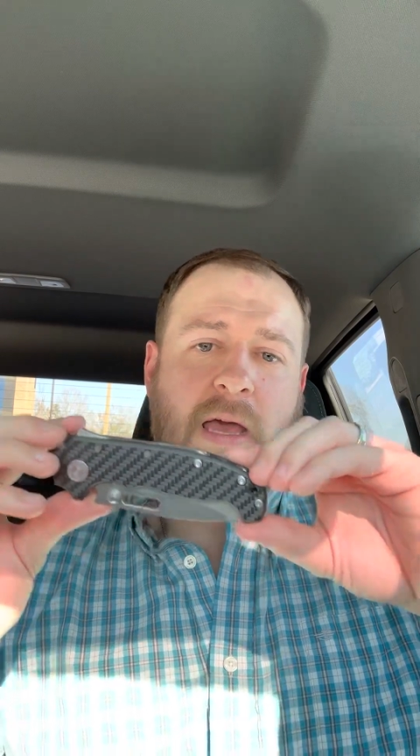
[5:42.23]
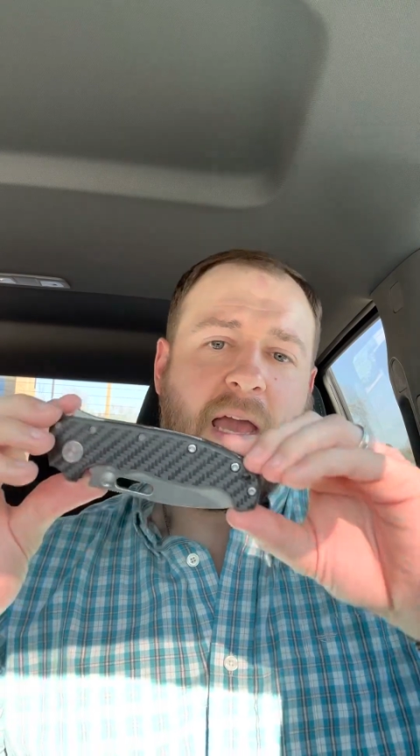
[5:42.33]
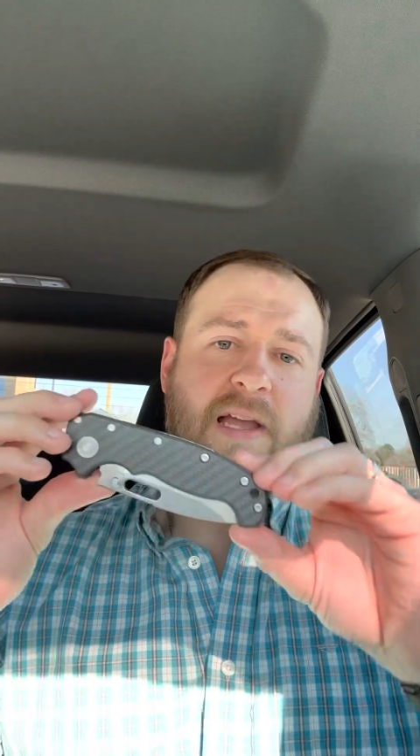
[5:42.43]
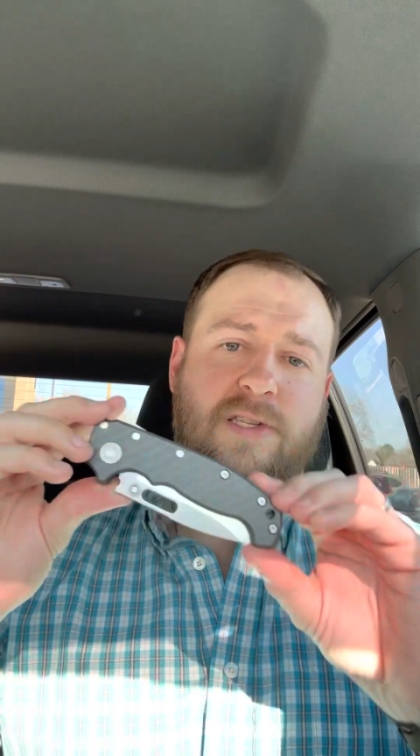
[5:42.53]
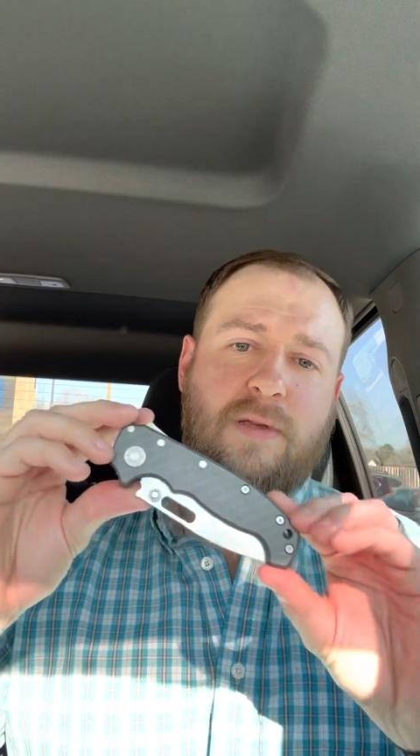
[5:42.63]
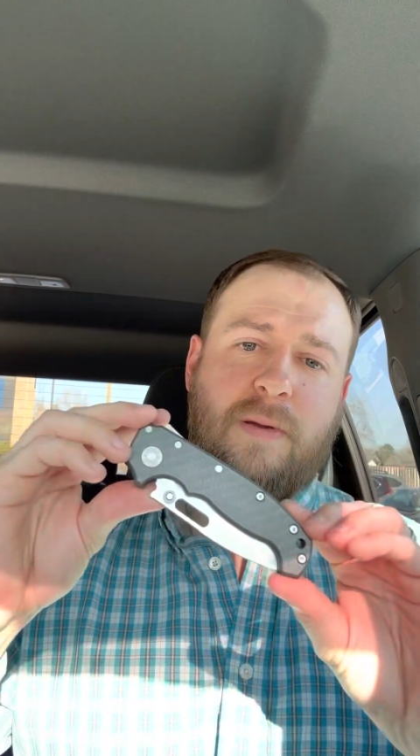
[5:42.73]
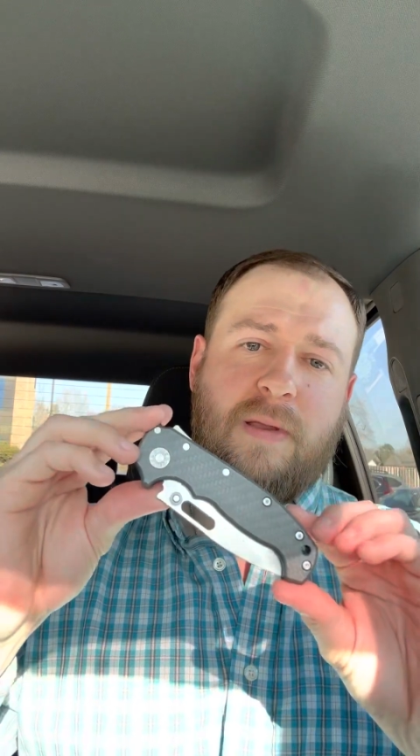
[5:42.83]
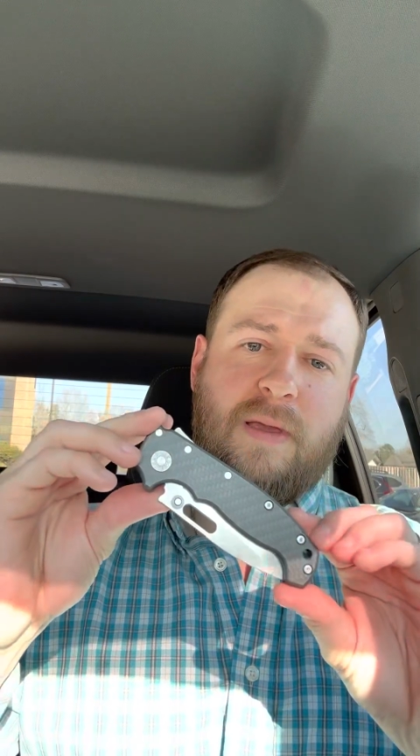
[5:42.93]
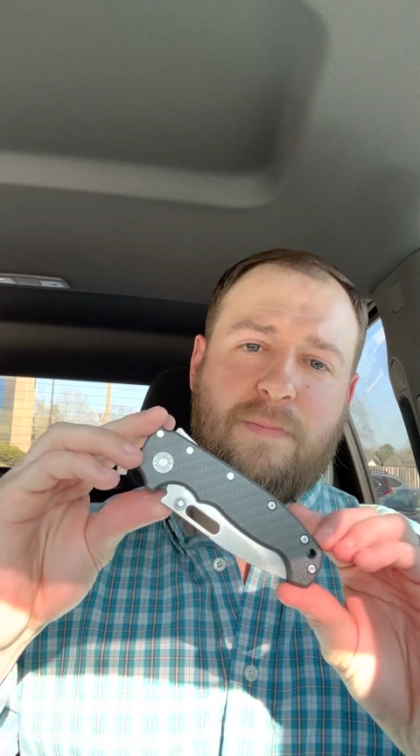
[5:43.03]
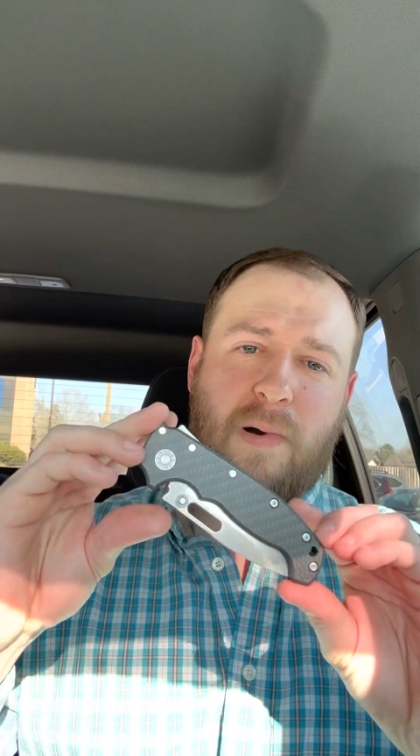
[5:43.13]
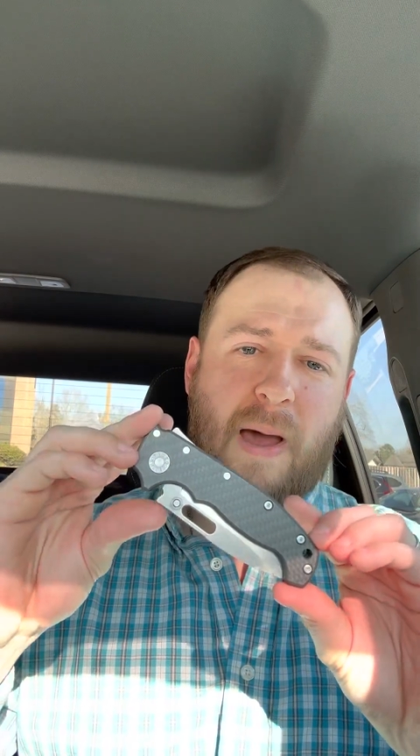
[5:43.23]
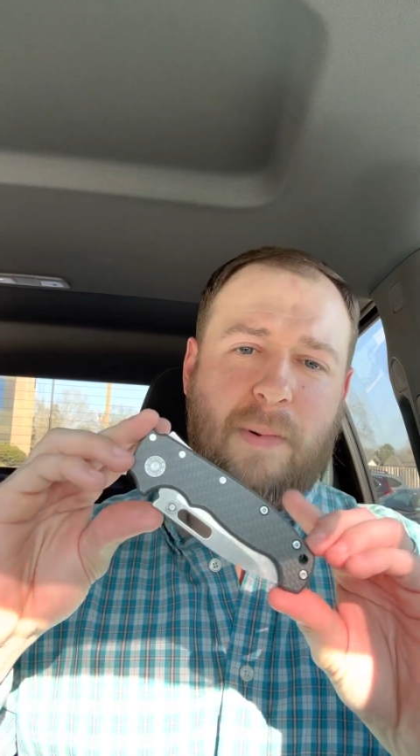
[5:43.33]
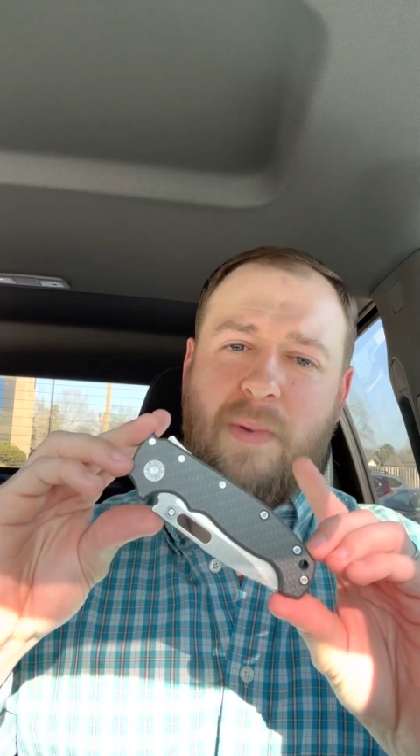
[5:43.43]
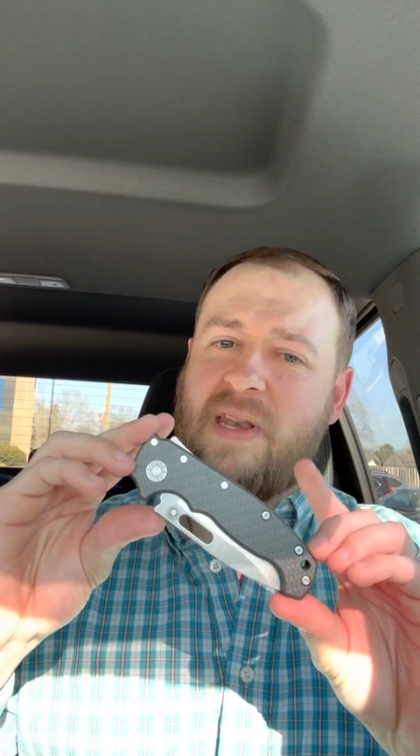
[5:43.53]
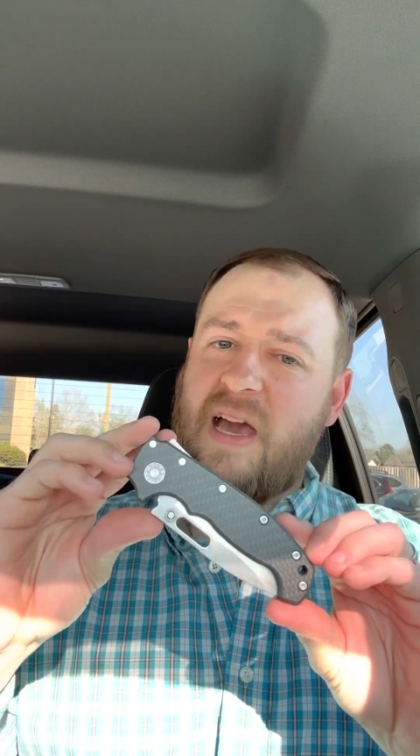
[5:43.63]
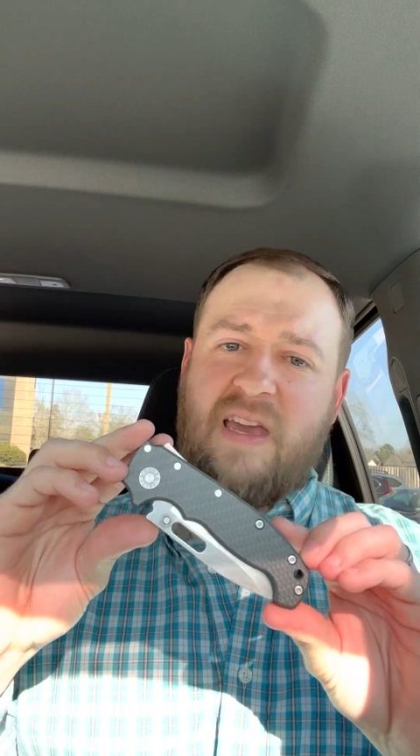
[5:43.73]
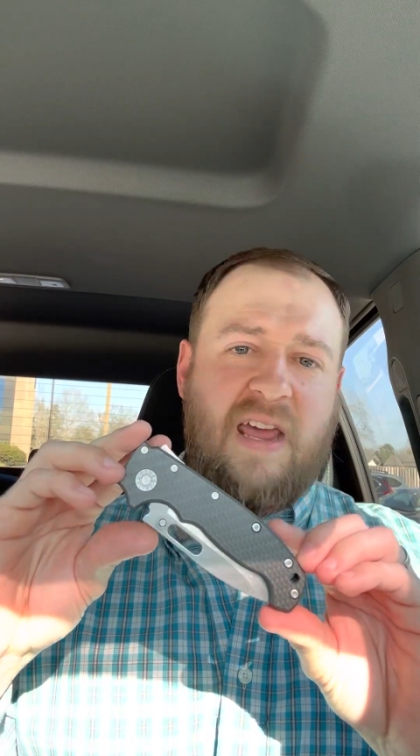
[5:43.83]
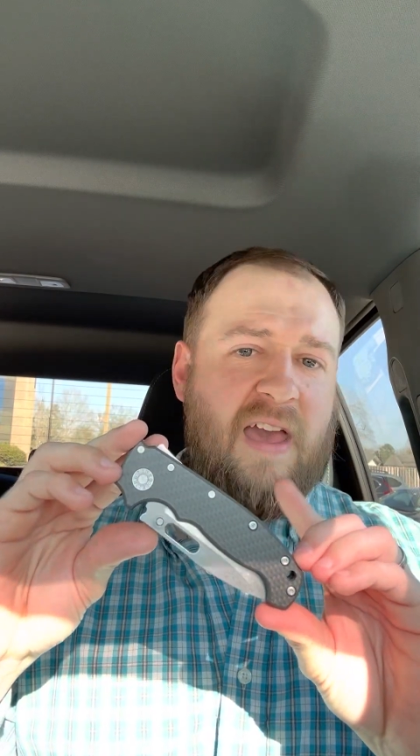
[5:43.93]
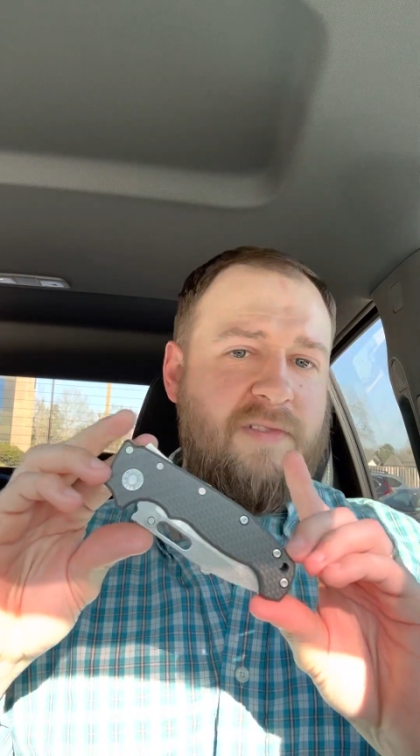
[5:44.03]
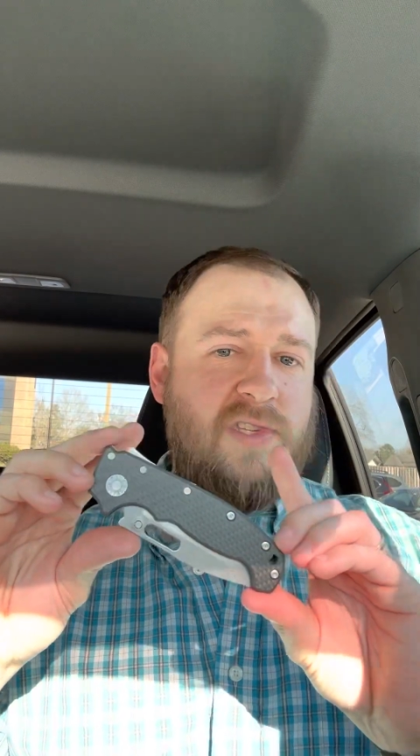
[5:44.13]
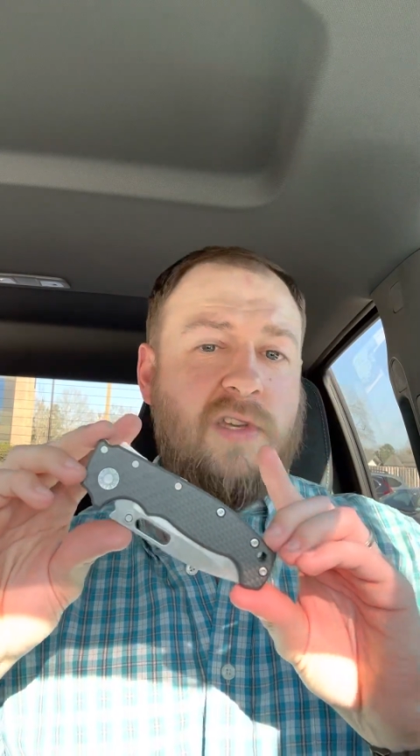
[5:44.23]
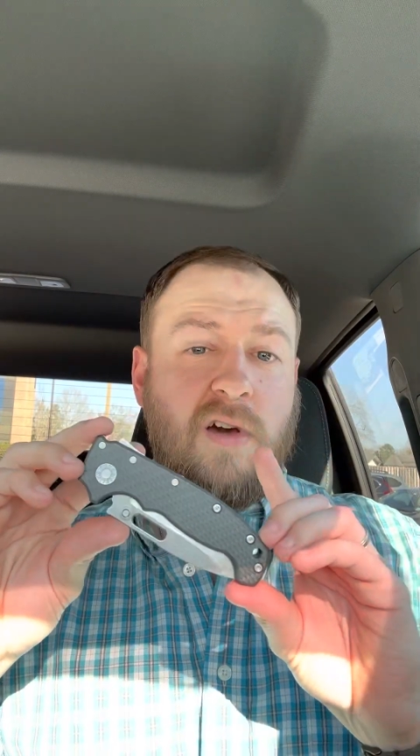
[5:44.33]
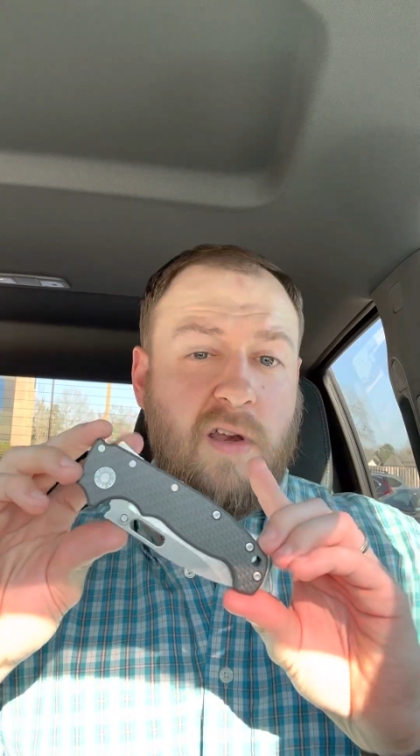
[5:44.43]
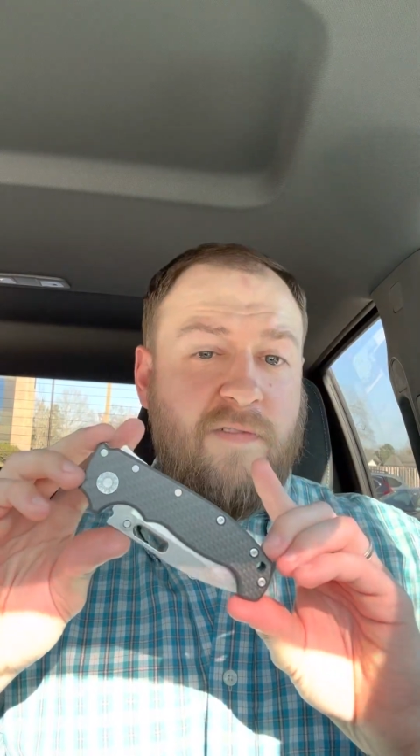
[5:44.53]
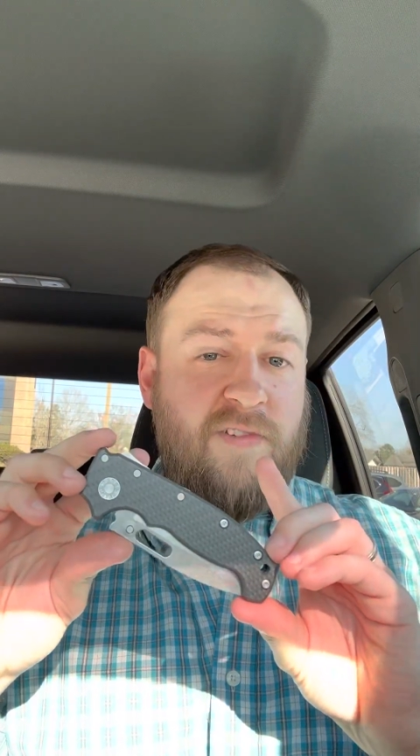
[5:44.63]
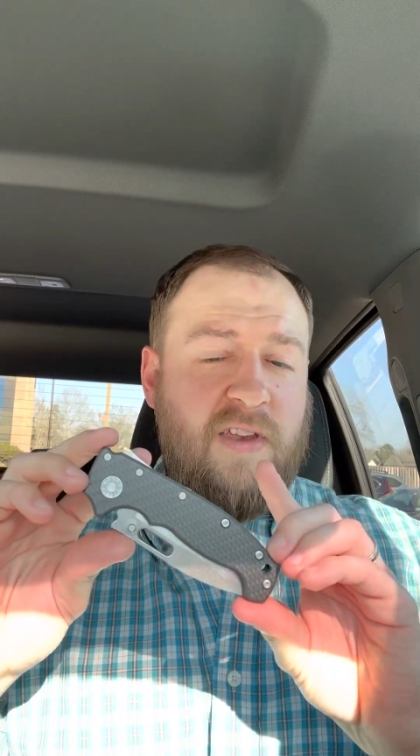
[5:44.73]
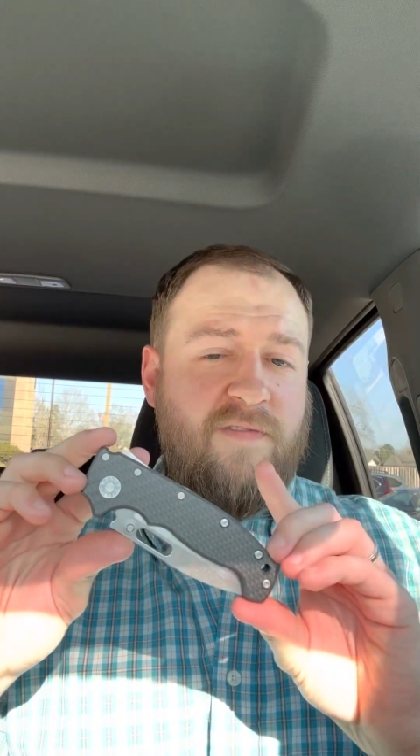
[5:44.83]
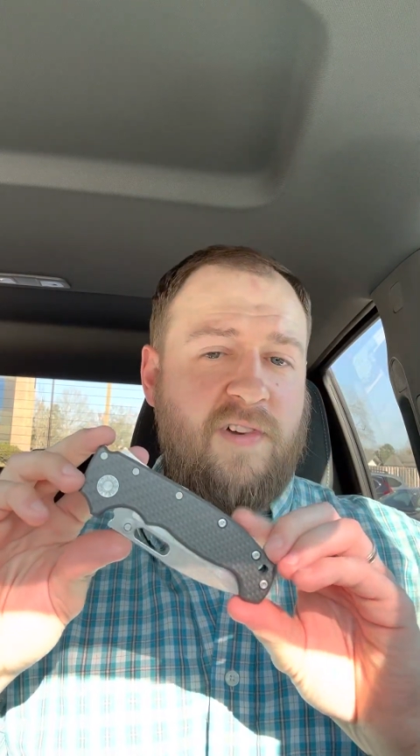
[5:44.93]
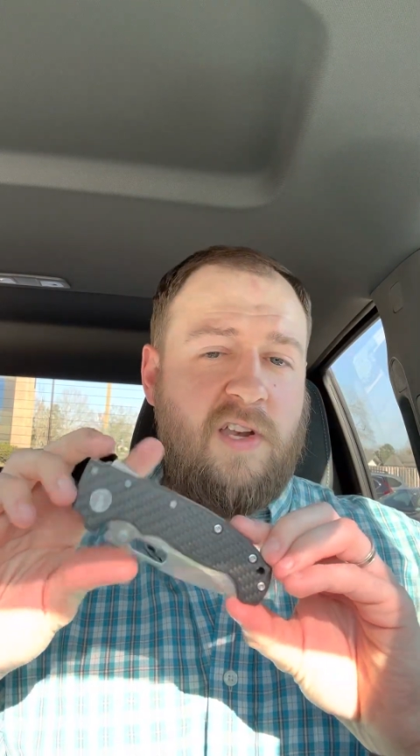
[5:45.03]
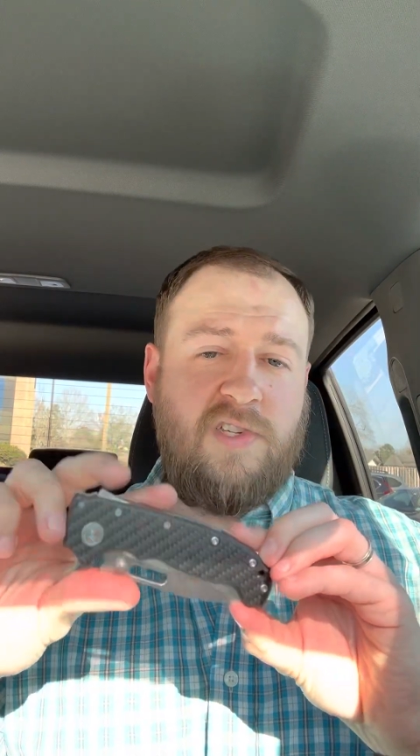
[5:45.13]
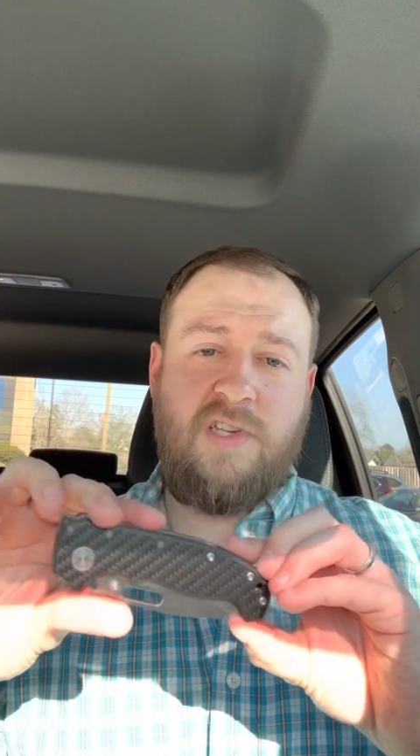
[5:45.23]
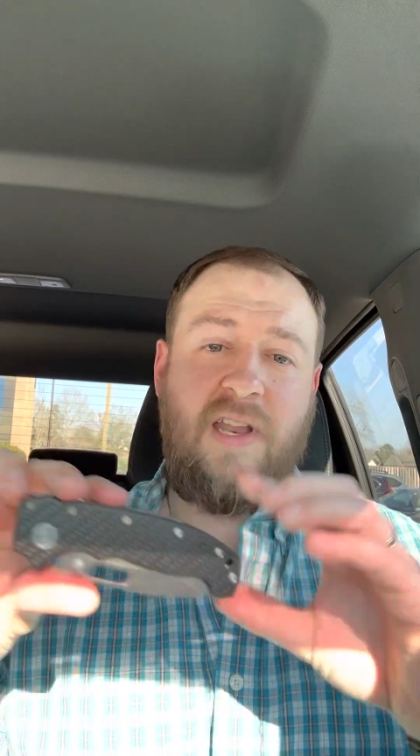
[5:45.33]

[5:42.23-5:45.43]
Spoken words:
It's probably not going to have as good a fit and finish.